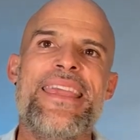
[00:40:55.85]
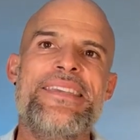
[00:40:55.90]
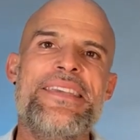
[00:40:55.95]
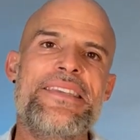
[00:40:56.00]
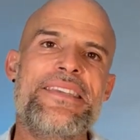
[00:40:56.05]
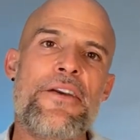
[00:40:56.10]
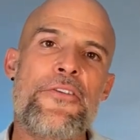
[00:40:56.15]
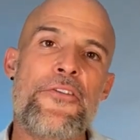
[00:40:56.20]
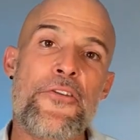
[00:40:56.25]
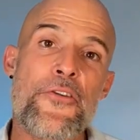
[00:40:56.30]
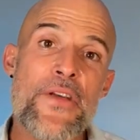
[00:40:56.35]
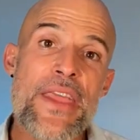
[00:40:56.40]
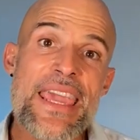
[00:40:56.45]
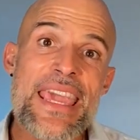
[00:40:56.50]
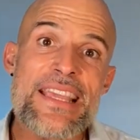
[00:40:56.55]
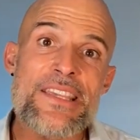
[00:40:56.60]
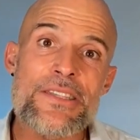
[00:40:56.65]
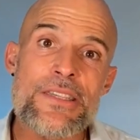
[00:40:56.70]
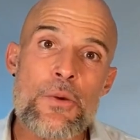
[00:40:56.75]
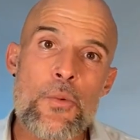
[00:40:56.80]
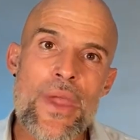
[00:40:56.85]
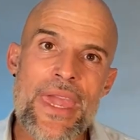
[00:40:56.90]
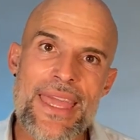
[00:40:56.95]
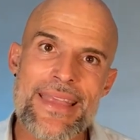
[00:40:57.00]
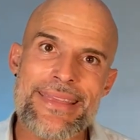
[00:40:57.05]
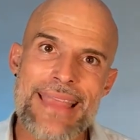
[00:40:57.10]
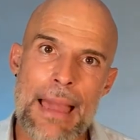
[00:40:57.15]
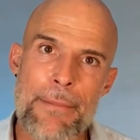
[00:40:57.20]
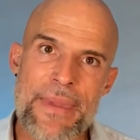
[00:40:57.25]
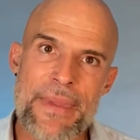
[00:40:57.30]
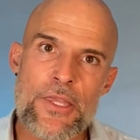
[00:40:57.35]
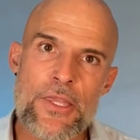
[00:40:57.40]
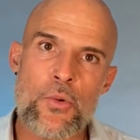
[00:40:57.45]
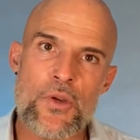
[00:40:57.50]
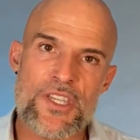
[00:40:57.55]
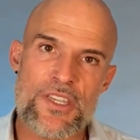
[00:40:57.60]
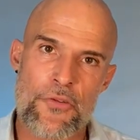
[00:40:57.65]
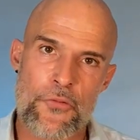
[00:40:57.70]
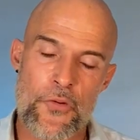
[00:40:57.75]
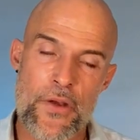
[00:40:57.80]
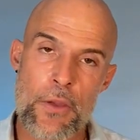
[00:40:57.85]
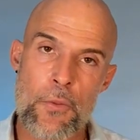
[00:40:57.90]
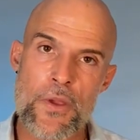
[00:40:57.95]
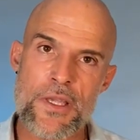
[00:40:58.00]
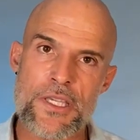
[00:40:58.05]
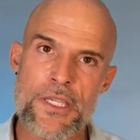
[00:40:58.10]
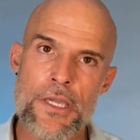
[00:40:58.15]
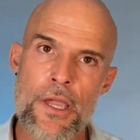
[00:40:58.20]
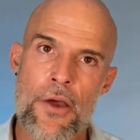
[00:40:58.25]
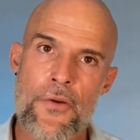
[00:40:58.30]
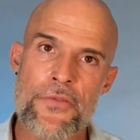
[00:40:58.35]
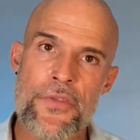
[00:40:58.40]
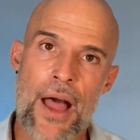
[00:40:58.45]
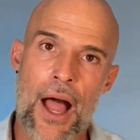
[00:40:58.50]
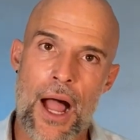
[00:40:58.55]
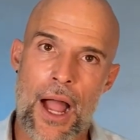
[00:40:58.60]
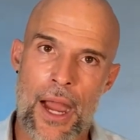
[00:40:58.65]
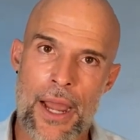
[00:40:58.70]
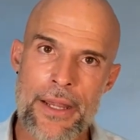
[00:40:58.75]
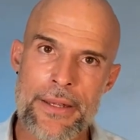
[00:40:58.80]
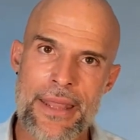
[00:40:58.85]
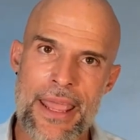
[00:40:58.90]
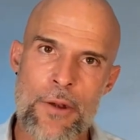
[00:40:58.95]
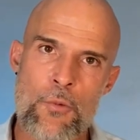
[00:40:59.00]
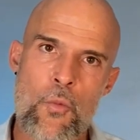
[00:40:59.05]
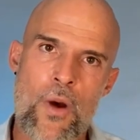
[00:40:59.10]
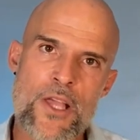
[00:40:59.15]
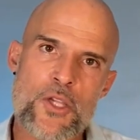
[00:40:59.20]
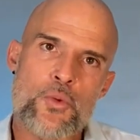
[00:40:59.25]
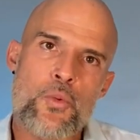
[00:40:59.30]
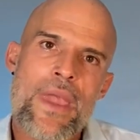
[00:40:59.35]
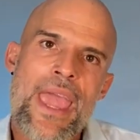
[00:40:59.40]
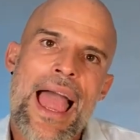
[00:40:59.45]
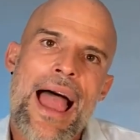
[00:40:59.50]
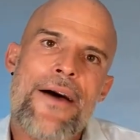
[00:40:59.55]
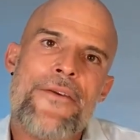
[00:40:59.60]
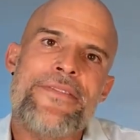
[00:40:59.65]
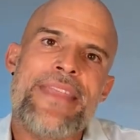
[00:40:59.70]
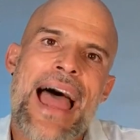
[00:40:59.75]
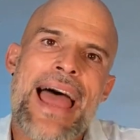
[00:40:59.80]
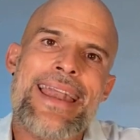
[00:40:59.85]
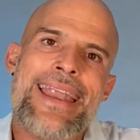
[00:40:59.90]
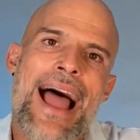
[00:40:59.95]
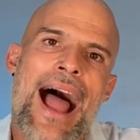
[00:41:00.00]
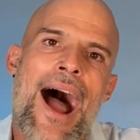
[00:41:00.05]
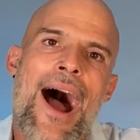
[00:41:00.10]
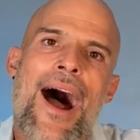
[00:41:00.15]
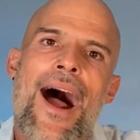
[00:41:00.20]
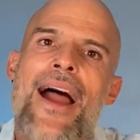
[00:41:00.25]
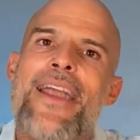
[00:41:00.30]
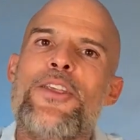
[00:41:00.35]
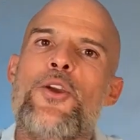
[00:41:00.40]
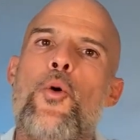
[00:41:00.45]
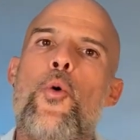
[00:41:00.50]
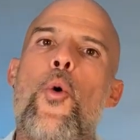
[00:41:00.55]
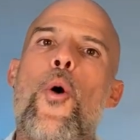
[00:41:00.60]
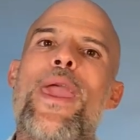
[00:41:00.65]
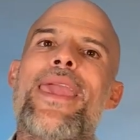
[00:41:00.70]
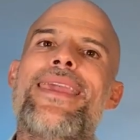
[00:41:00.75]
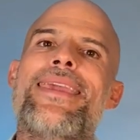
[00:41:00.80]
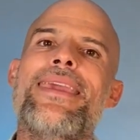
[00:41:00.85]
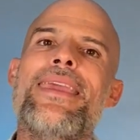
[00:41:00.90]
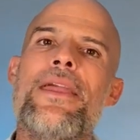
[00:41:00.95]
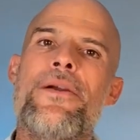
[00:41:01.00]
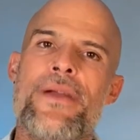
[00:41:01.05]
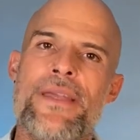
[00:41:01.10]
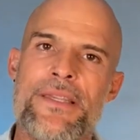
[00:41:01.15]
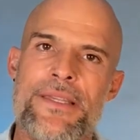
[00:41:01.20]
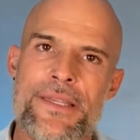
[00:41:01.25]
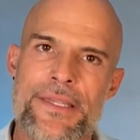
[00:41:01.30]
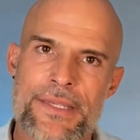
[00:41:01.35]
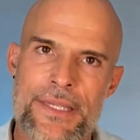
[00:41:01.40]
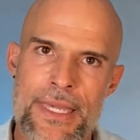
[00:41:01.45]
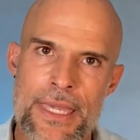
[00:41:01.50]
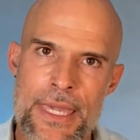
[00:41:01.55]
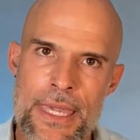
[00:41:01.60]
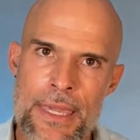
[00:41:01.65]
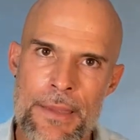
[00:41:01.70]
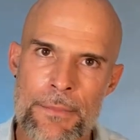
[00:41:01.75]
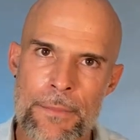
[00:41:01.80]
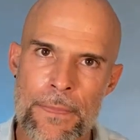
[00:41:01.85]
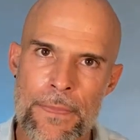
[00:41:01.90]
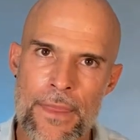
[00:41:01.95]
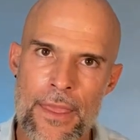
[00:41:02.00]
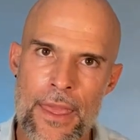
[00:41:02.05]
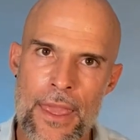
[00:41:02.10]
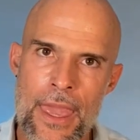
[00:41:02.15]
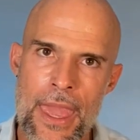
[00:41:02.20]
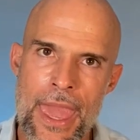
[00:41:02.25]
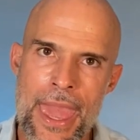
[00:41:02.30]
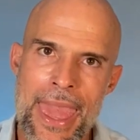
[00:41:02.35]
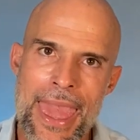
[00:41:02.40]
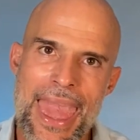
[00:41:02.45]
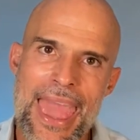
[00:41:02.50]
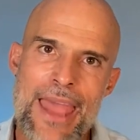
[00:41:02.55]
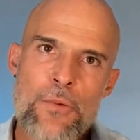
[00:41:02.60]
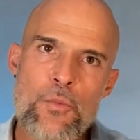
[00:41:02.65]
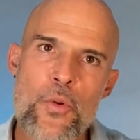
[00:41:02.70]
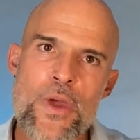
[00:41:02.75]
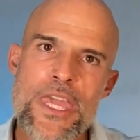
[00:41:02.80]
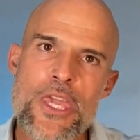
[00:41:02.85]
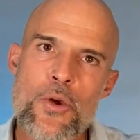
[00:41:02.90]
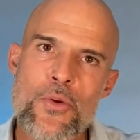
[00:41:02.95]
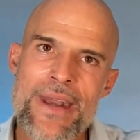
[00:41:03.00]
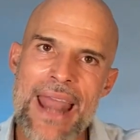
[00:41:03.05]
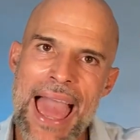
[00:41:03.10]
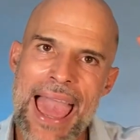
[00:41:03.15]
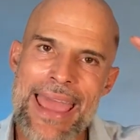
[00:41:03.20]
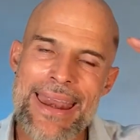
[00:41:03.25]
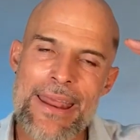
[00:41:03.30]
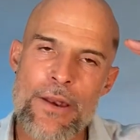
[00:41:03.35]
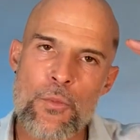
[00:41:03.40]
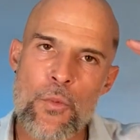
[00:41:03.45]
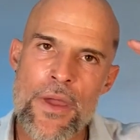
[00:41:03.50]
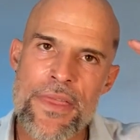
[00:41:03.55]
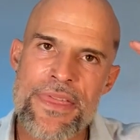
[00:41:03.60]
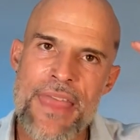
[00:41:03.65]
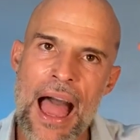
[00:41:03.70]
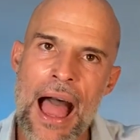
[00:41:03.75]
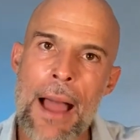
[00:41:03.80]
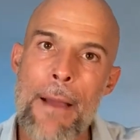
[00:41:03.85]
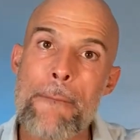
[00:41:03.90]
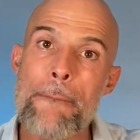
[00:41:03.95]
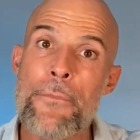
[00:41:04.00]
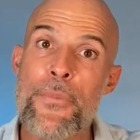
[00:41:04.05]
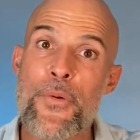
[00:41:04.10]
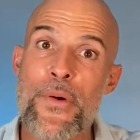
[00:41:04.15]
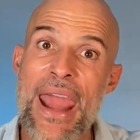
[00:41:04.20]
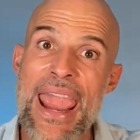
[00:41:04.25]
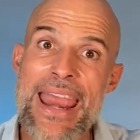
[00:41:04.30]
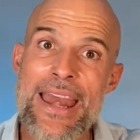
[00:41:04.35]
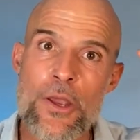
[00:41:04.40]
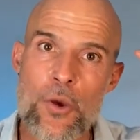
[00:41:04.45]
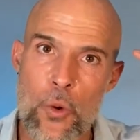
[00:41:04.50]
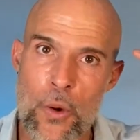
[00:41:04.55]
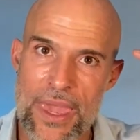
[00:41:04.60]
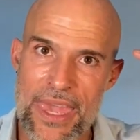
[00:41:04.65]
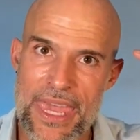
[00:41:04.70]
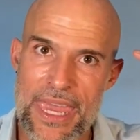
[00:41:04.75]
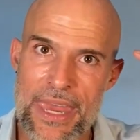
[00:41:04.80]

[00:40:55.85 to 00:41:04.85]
this is a frequency we can tap into. It's a frequency of the heart. And once we have that heart coherency, and we united with that brain